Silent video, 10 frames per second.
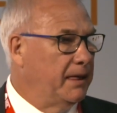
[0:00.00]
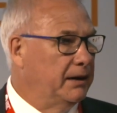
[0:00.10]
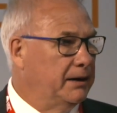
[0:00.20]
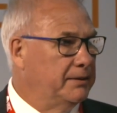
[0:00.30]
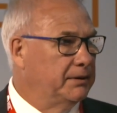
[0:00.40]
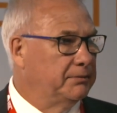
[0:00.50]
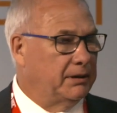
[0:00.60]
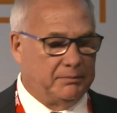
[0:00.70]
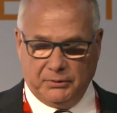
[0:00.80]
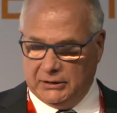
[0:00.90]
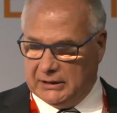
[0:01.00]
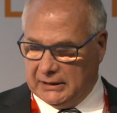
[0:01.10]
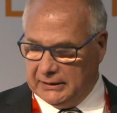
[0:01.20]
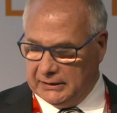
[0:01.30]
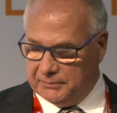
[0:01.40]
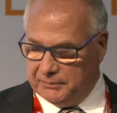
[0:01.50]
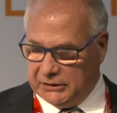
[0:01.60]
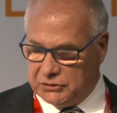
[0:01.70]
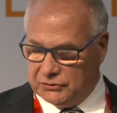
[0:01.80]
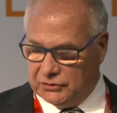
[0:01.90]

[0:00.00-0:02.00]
a pretty clear picture